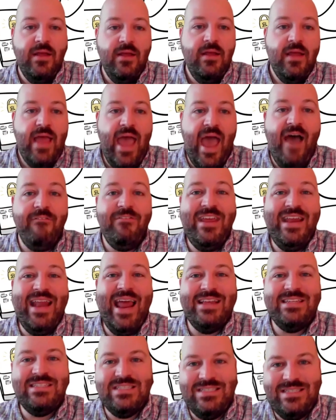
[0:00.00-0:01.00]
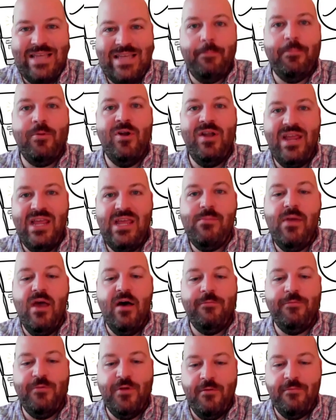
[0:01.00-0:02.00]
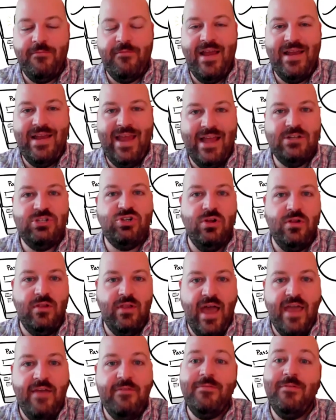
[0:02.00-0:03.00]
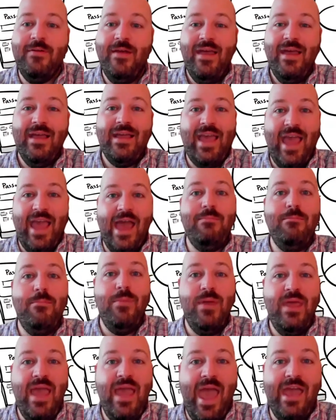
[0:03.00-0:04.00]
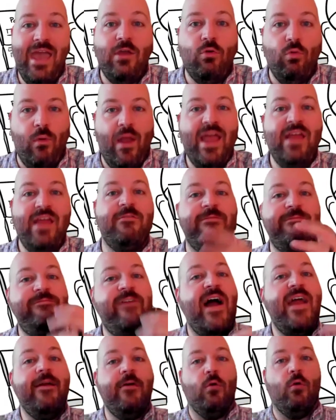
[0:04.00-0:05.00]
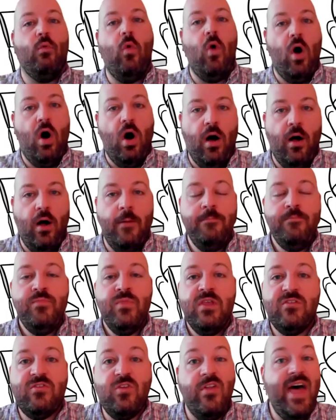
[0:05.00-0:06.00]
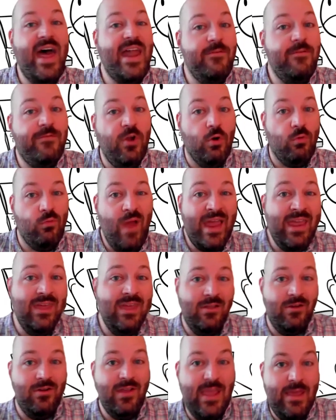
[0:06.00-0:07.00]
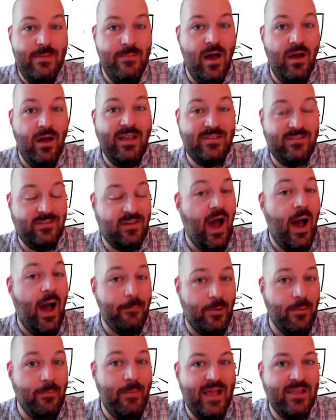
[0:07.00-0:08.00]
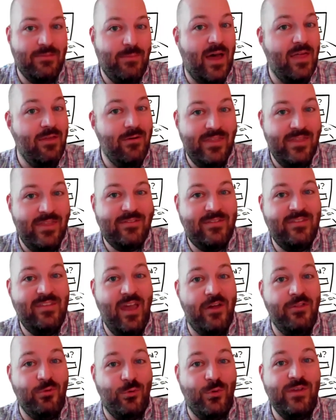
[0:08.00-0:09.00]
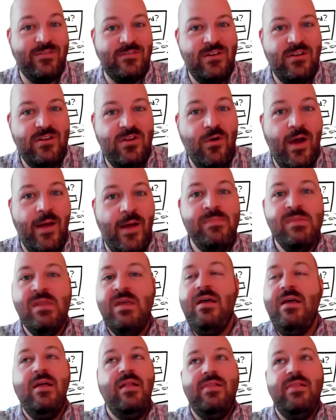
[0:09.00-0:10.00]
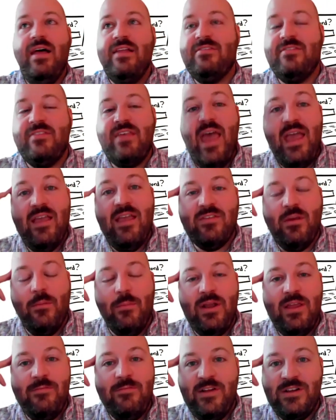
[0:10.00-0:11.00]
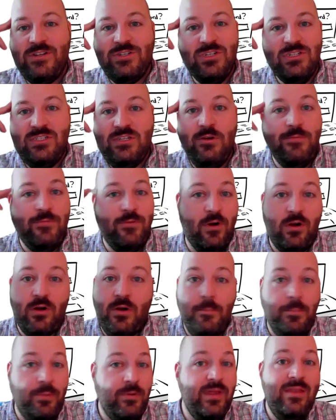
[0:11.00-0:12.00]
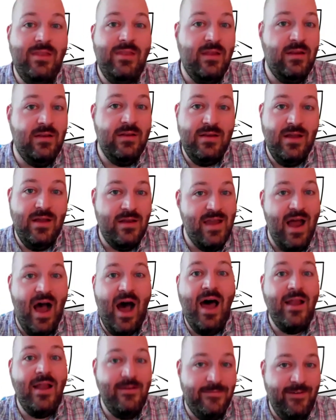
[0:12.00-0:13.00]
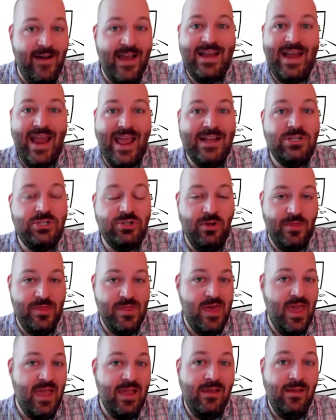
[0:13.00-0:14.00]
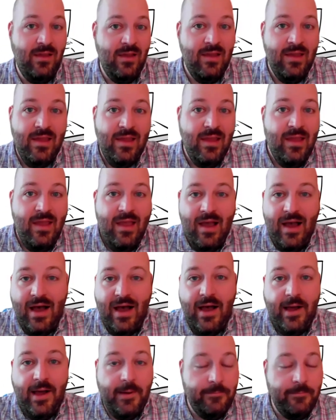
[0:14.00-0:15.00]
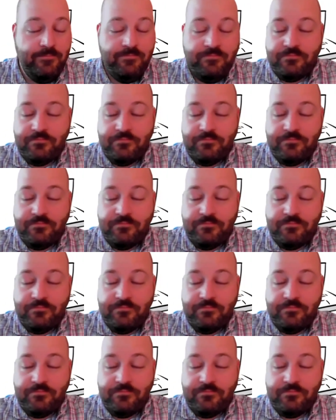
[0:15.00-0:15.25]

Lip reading: having a separate email for your financial life can be a great firewall so that if your regular email gets compromised, by the way, this is the other reason to do it. Let's say somebody phishes you for a completely non-financial thing, and